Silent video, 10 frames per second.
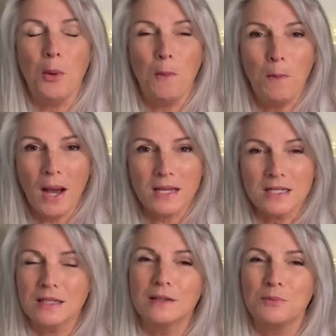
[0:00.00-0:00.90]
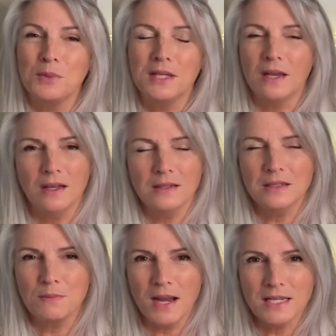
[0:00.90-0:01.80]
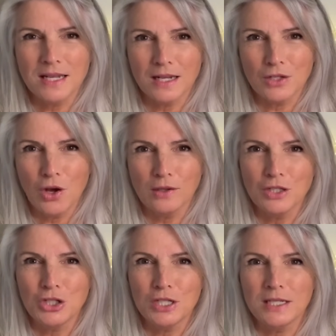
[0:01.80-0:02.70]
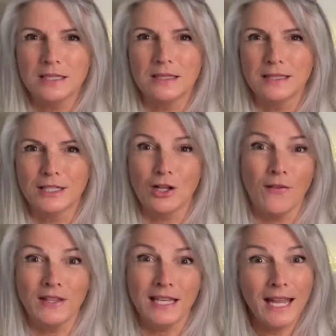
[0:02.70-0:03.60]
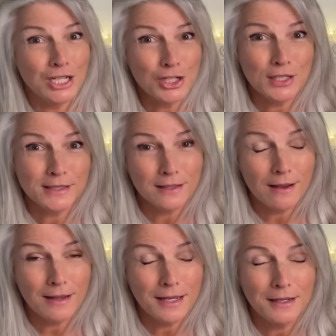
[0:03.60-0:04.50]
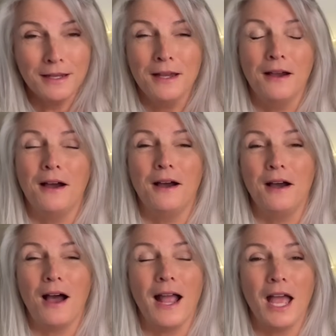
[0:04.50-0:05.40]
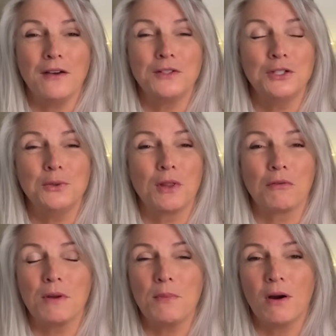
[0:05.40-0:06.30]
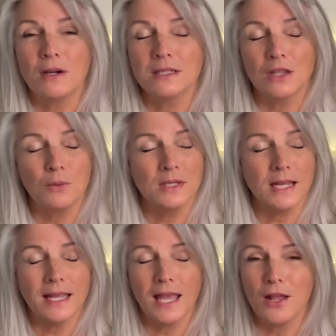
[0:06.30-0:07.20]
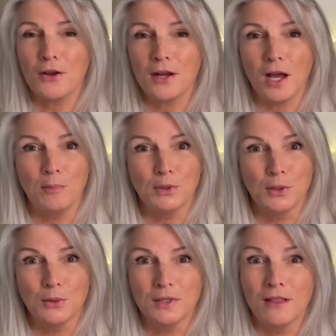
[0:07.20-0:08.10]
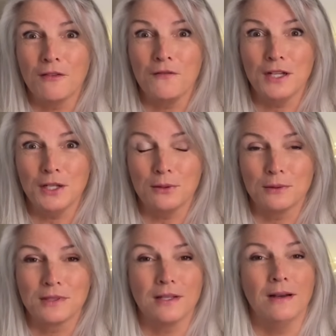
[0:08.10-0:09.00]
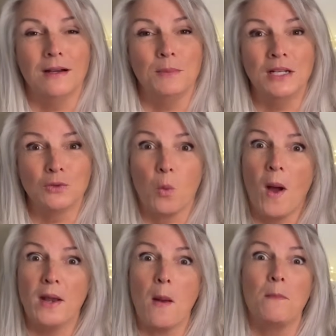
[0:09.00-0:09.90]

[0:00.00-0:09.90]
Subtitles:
But because my technology is a little on the ancient side, I have to do it in 3 parts. Otherwise, I cannot upload the videos as one